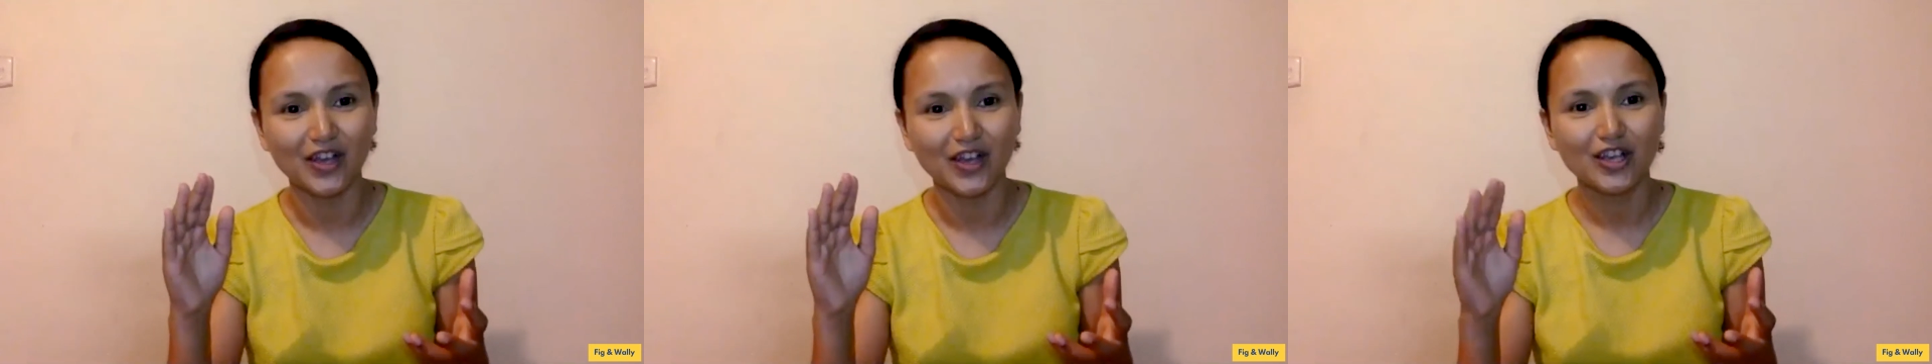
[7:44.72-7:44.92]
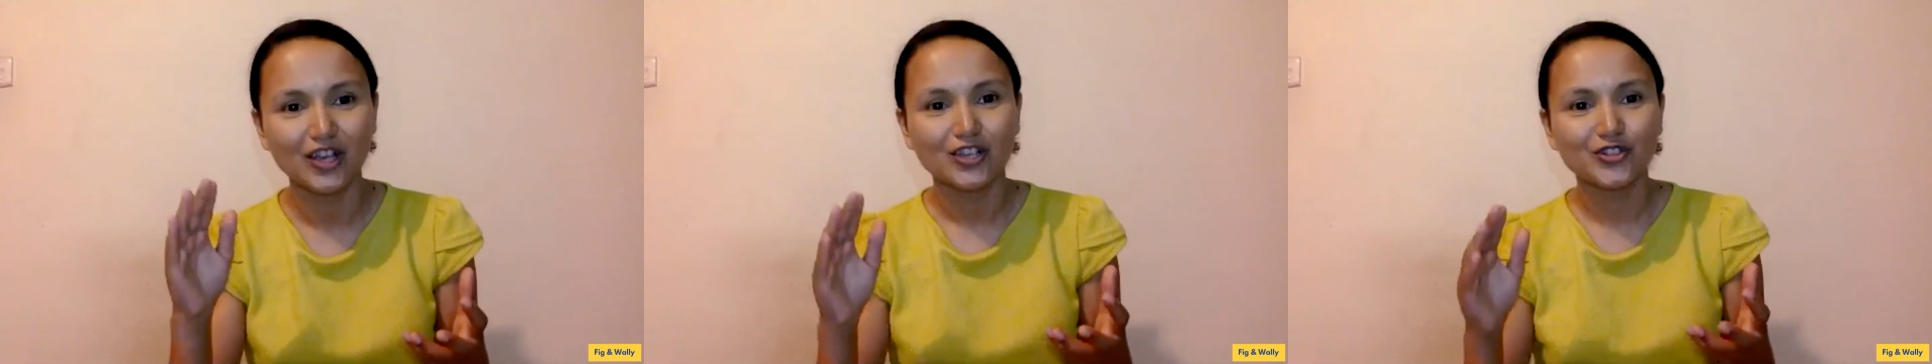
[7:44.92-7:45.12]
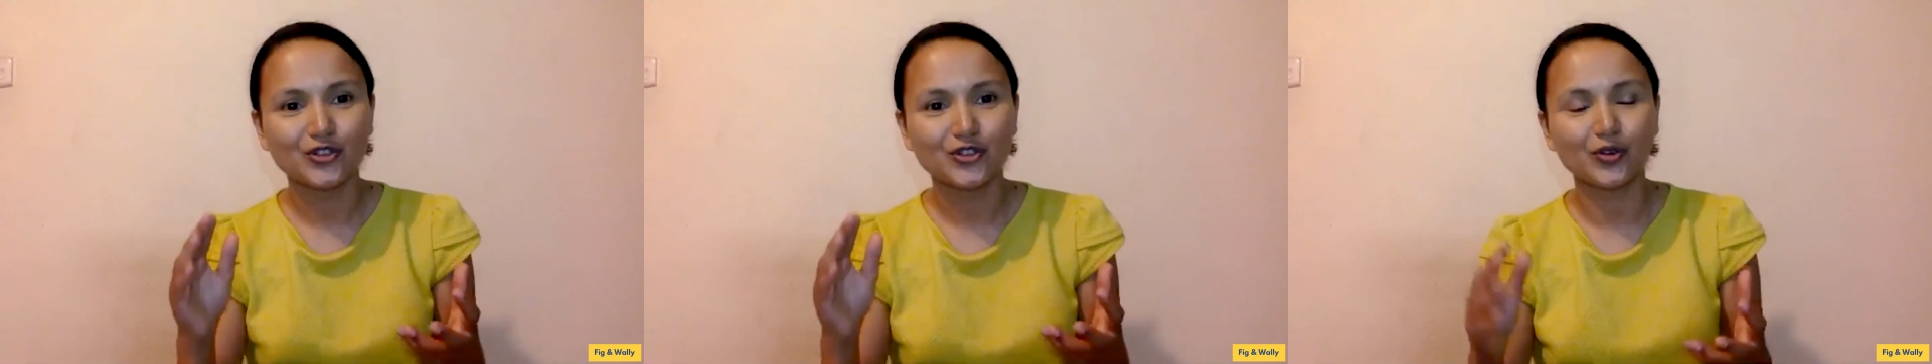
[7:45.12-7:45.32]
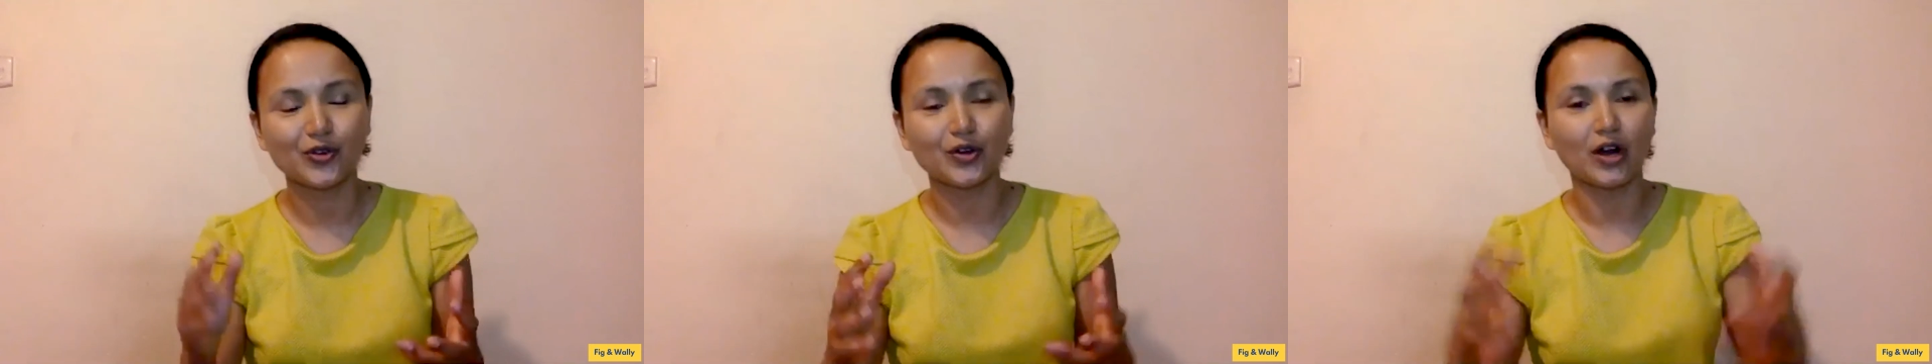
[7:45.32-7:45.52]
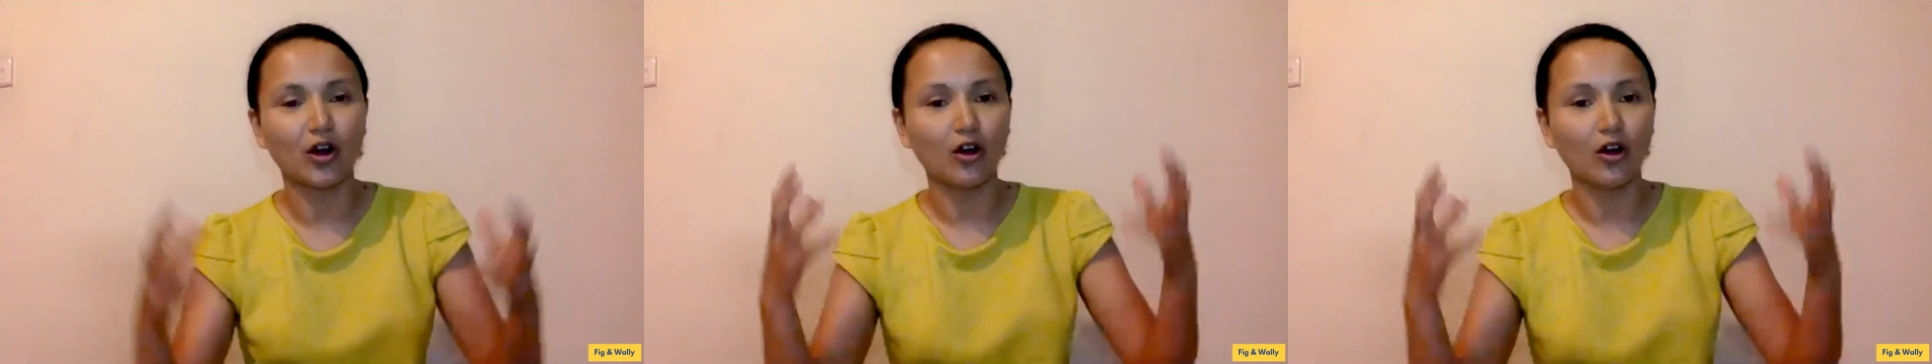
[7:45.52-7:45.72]
So
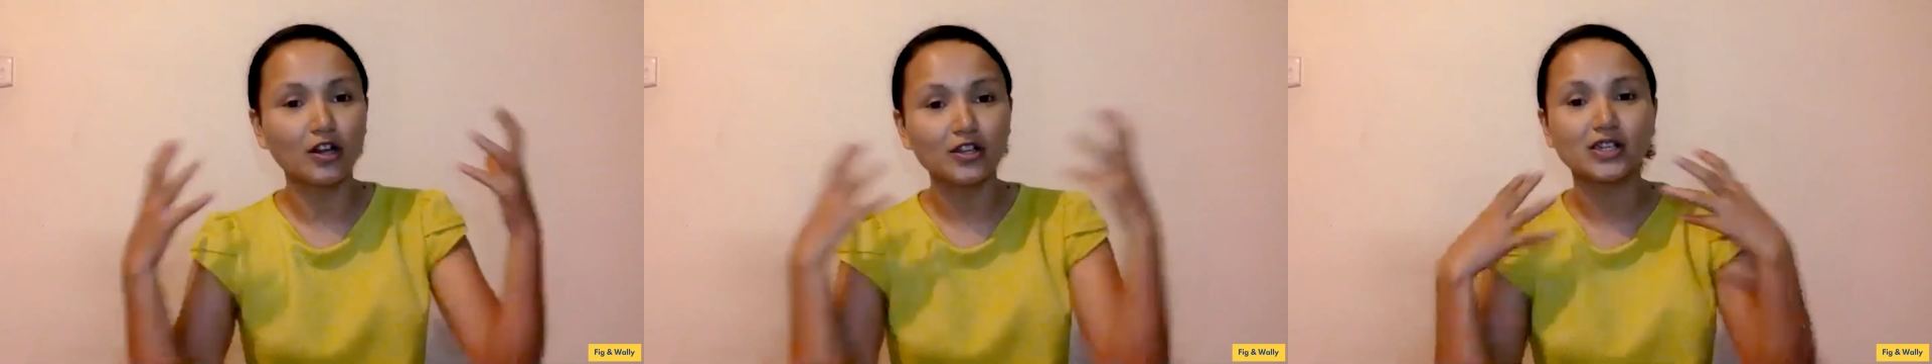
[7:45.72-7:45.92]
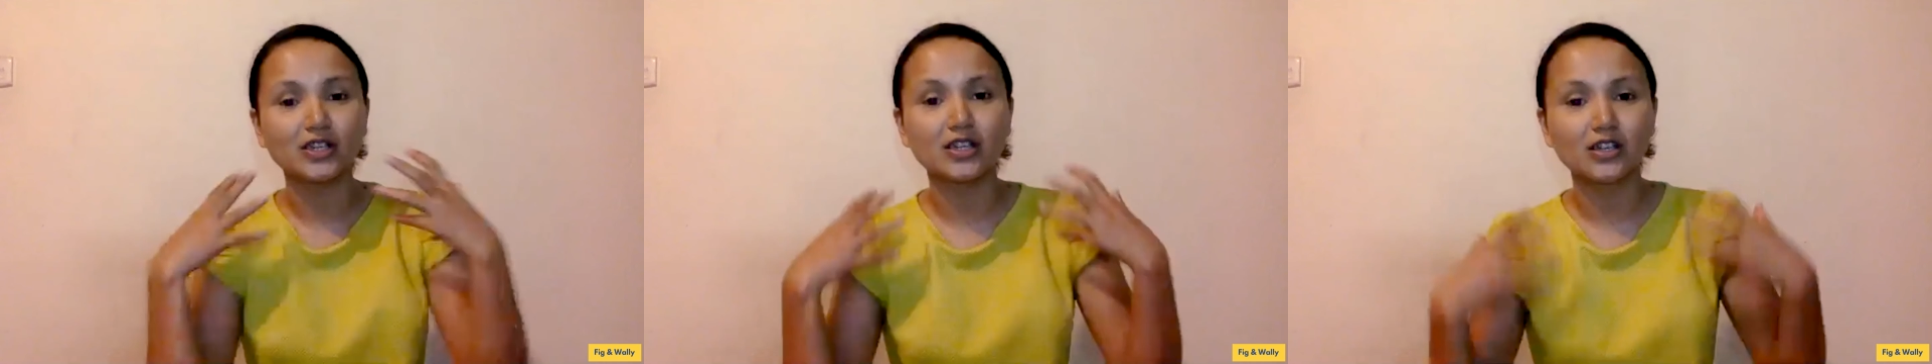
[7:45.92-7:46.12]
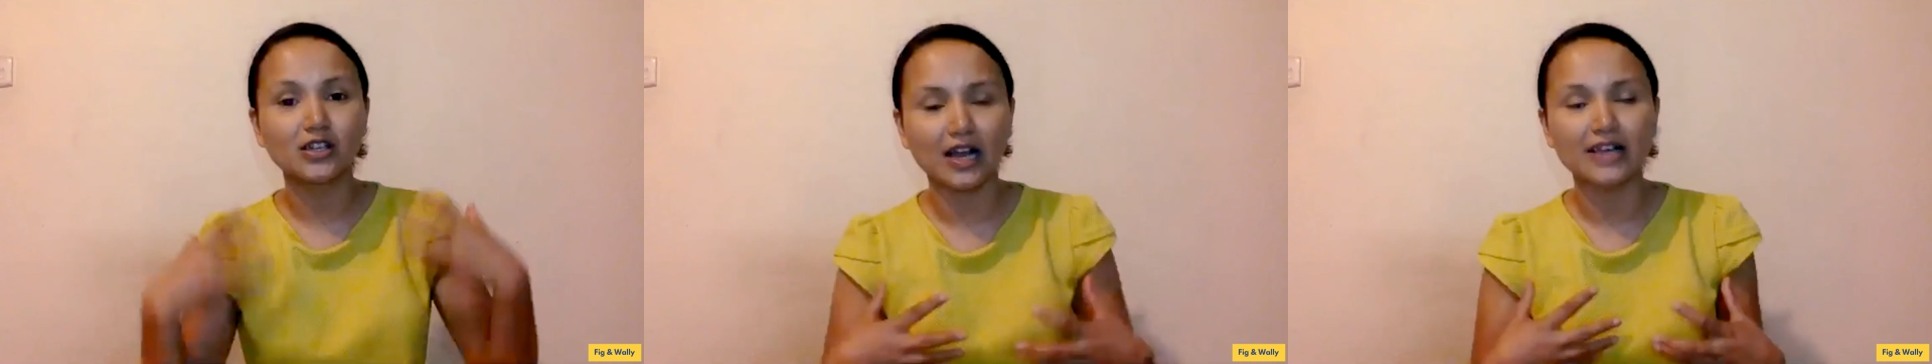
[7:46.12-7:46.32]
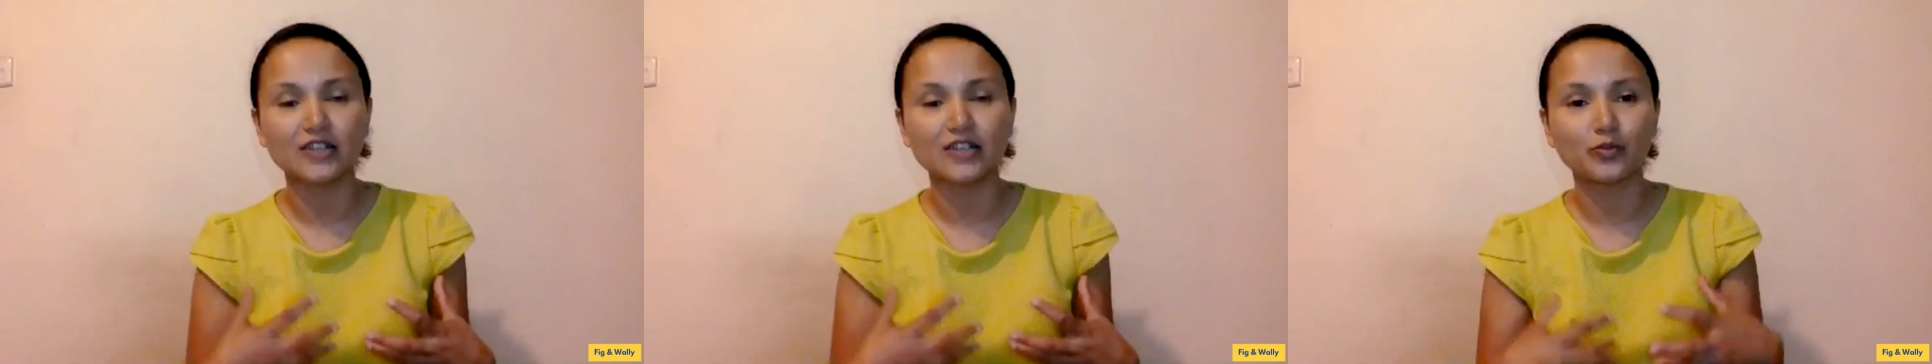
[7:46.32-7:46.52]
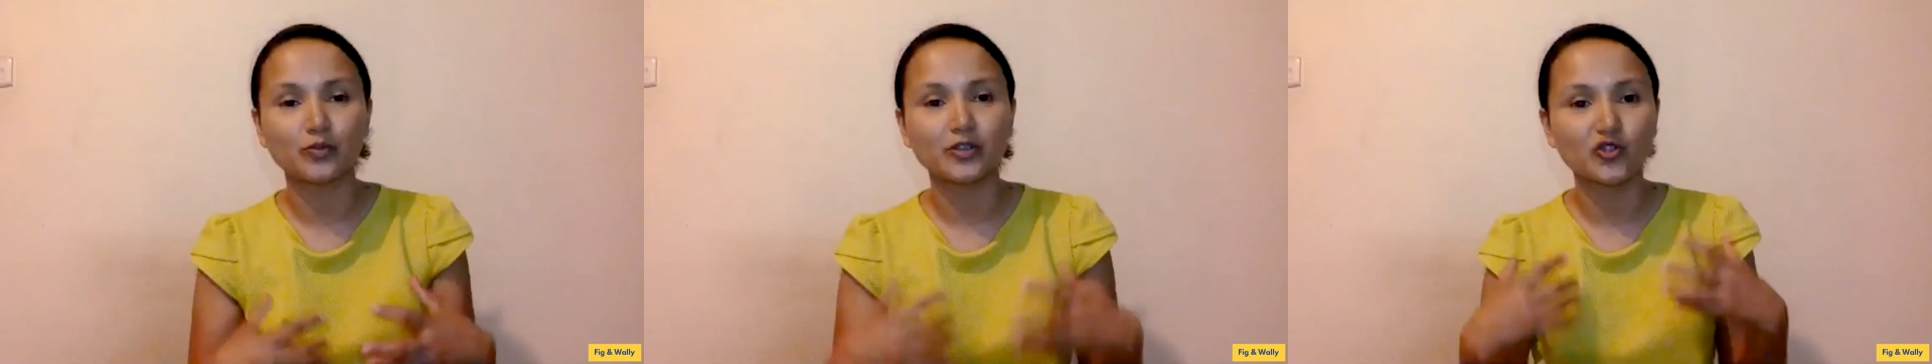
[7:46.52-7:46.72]
all your gear has
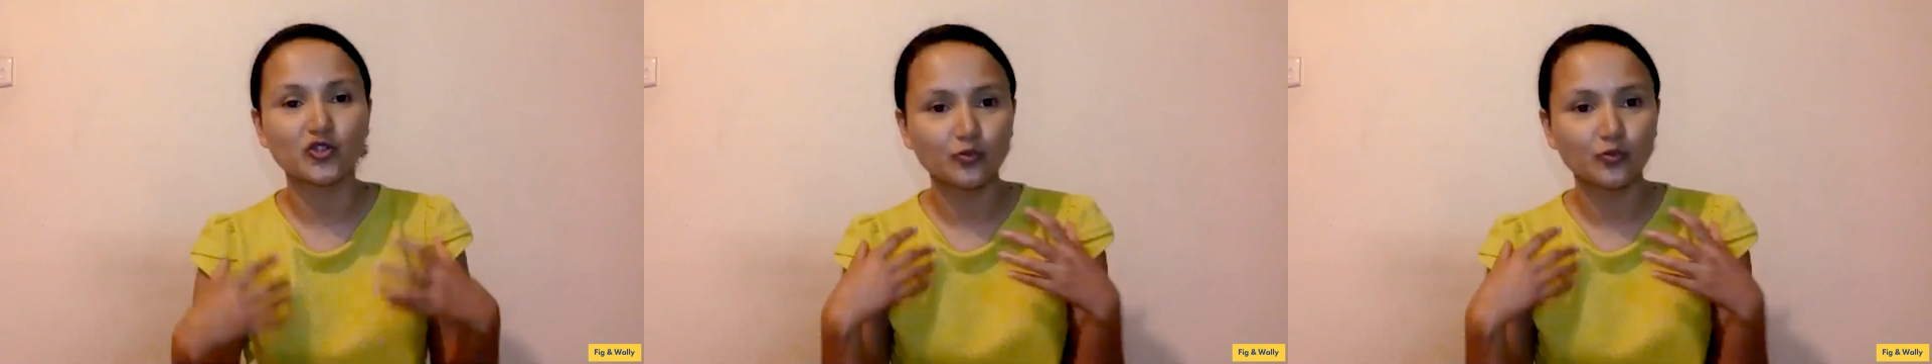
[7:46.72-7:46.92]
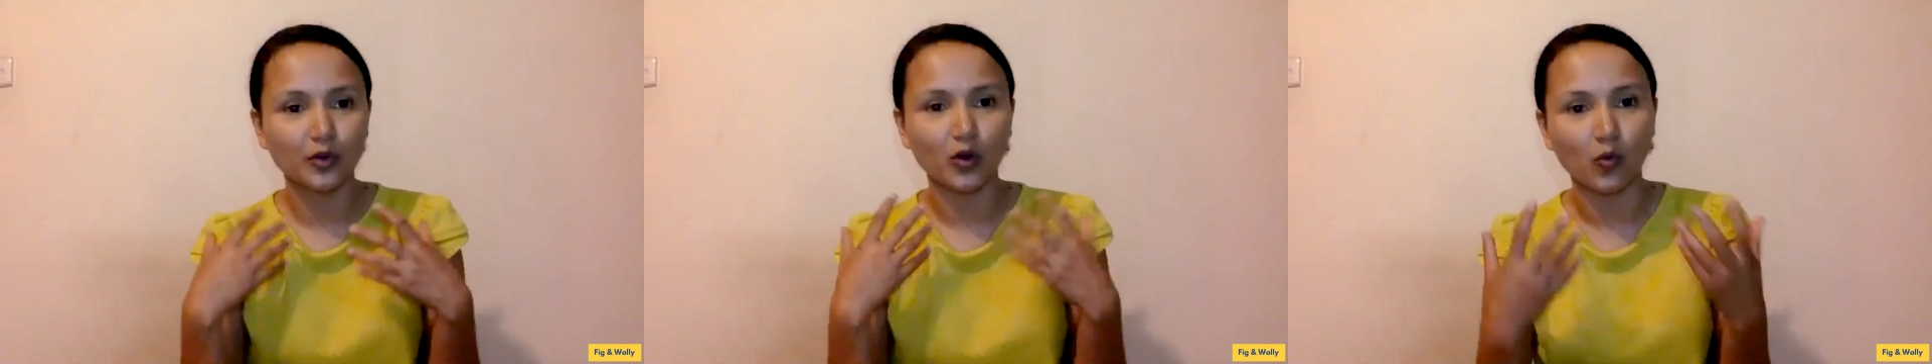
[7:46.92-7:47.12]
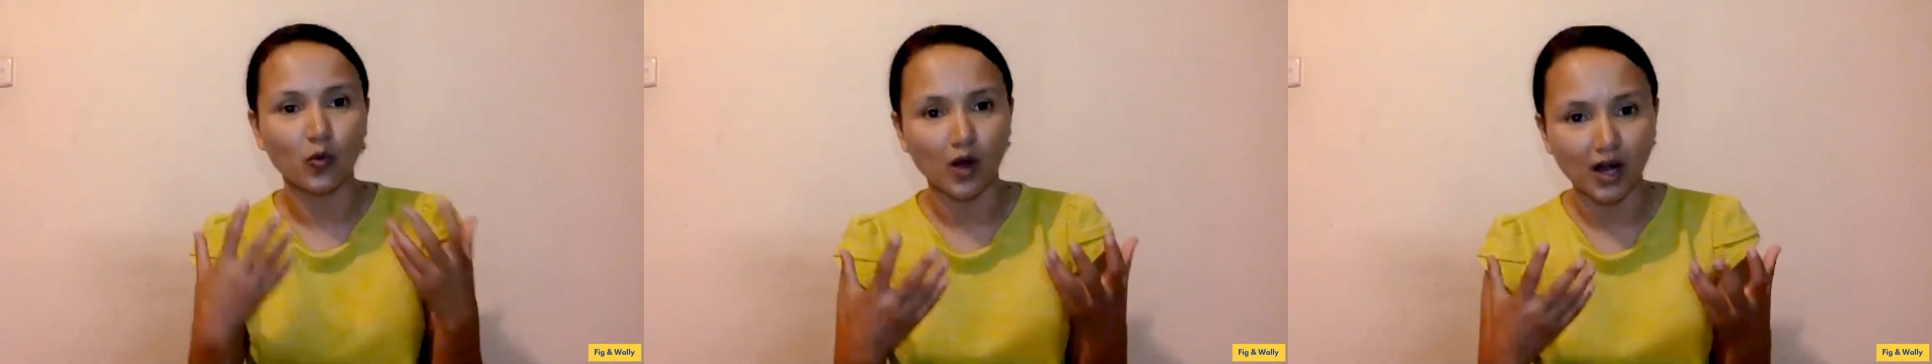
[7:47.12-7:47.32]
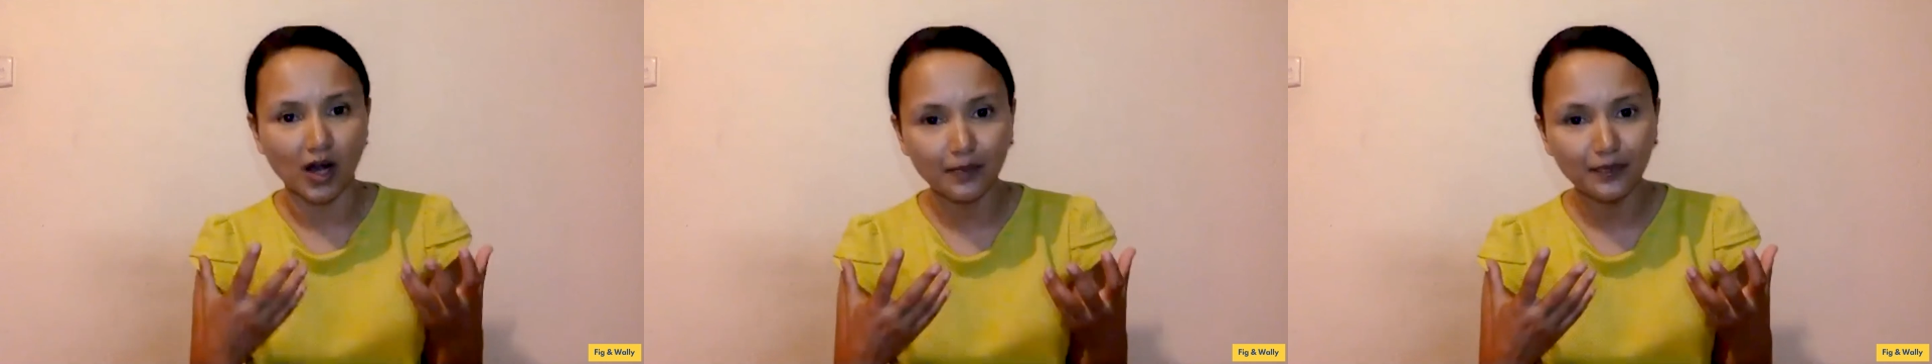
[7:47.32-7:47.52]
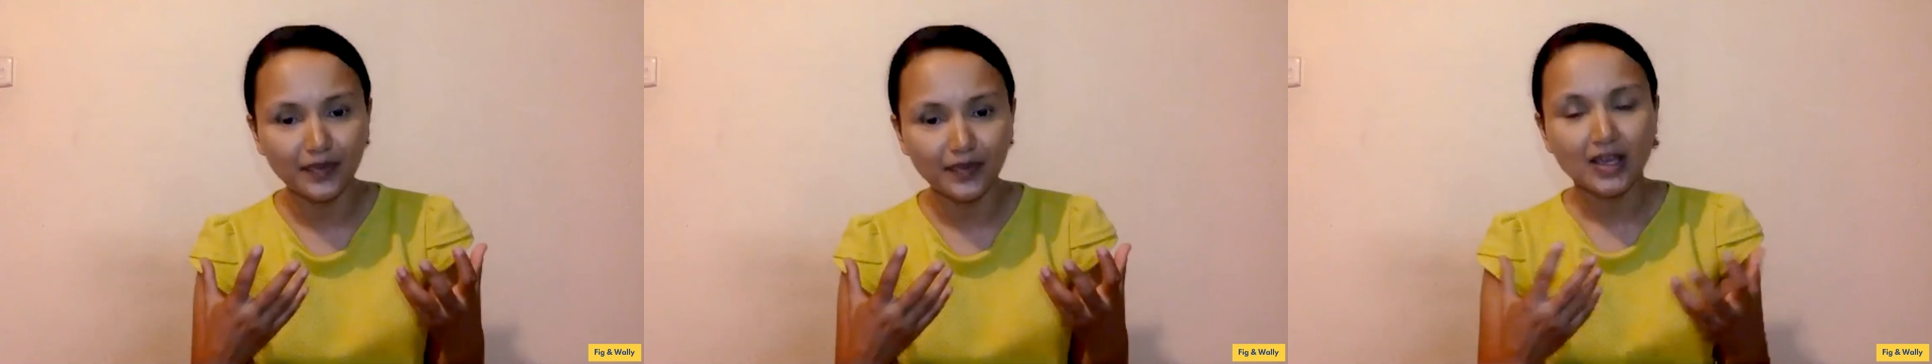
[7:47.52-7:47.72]
to be super warm.